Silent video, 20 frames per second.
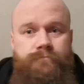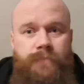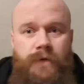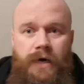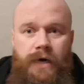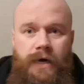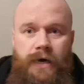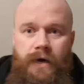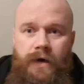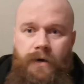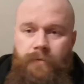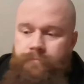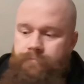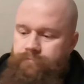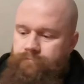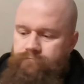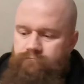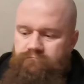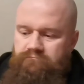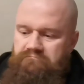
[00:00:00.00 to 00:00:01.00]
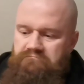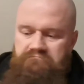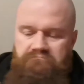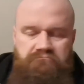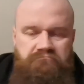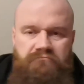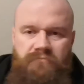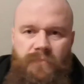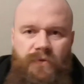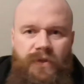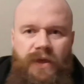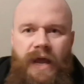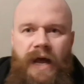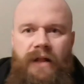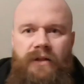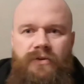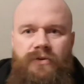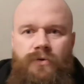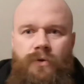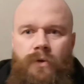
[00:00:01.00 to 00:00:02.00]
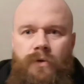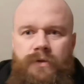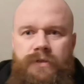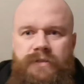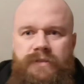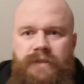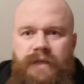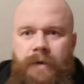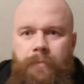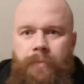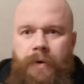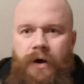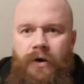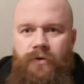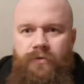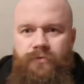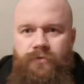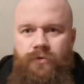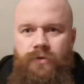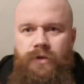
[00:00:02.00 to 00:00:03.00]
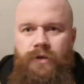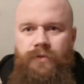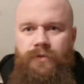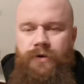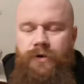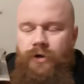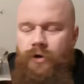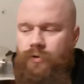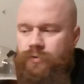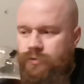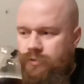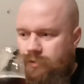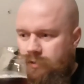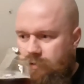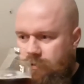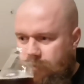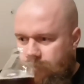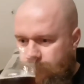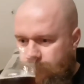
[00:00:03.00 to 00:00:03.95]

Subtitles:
The alcohol isn't that powerful on the nose.